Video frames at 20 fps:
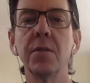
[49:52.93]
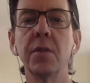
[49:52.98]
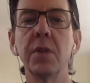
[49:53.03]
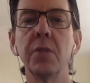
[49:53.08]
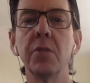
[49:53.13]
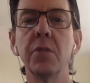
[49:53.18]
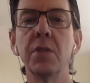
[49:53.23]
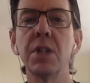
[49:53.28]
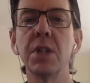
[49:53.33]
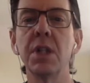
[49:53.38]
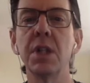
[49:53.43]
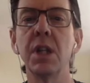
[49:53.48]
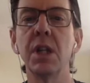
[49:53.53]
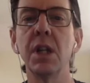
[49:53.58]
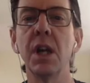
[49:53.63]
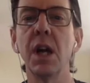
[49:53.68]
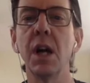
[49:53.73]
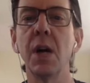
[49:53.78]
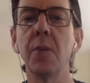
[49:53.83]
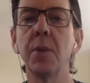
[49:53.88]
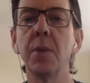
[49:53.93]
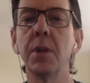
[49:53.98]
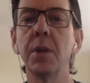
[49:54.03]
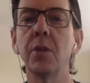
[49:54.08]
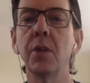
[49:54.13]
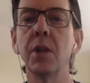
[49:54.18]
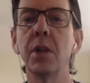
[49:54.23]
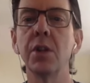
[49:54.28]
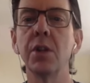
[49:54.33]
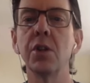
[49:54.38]
free receipt app
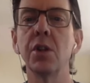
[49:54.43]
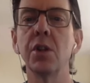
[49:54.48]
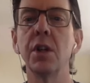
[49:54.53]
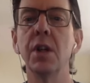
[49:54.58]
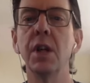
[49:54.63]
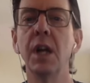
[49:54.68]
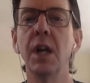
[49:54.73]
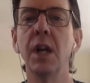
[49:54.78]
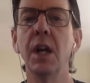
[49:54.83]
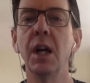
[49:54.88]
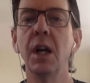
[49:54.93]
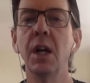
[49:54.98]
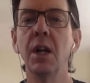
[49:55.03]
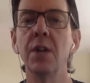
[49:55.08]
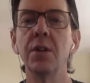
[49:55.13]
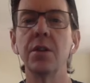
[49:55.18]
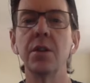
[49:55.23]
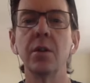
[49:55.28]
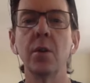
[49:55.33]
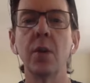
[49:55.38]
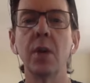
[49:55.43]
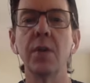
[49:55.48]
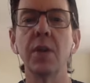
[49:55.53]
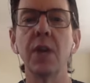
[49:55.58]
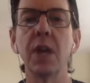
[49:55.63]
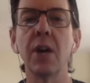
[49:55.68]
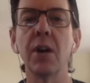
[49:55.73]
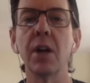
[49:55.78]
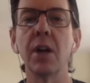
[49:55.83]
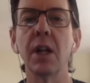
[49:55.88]
integration to your Wave
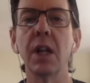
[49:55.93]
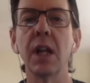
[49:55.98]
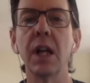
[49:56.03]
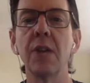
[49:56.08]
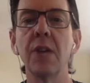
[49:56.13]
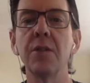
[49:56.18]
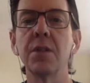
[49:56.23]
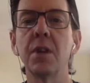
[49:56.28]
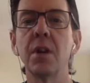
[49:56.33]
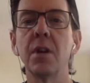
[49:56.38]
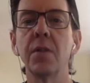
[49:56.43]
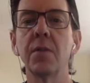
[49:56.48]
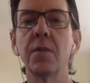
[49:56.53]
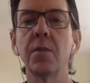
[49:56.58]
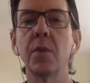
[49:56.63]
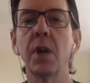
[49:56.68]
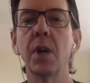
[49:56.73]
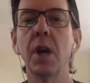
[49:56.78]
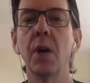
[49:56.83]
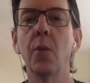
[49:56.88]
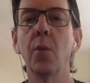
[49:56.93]
Accounting Cloud software.